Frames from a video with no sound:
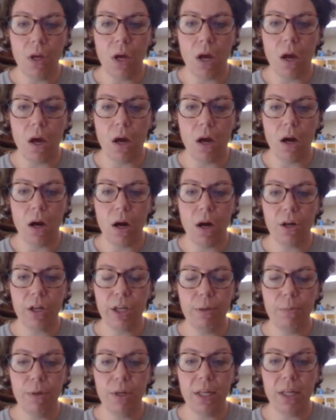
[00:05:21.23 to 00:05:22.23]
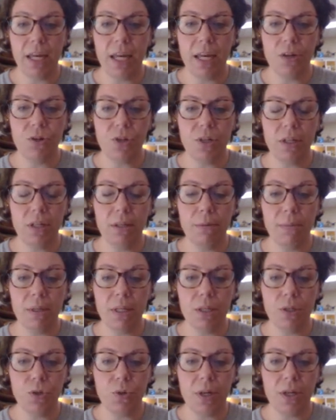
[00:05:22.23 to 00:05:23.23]
are communication and
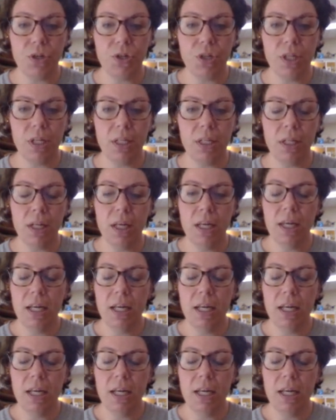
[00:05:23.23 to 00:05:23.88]
administration.